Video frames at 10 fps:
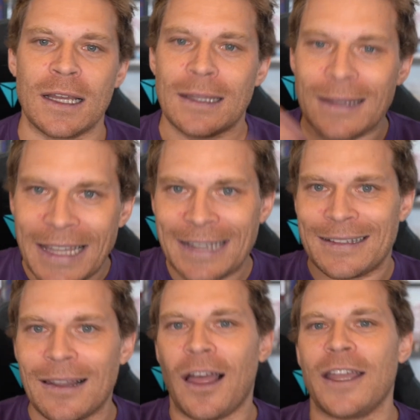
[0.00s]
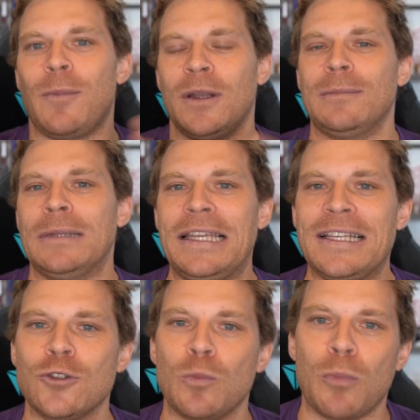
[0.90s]
Click the like button,
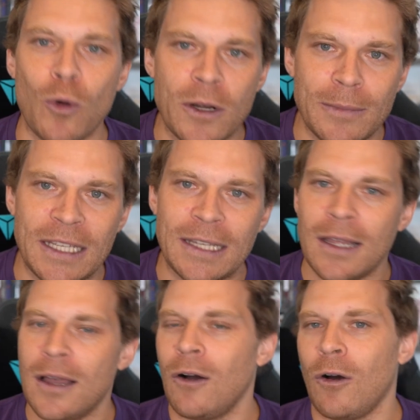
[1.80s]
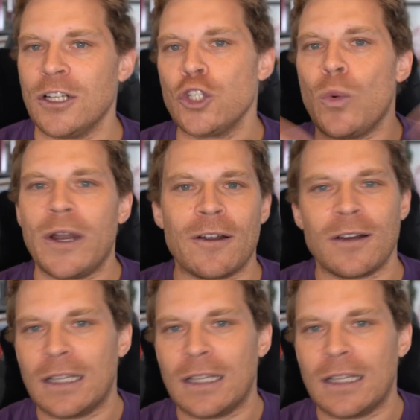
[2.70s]
please. Support me on Twitter.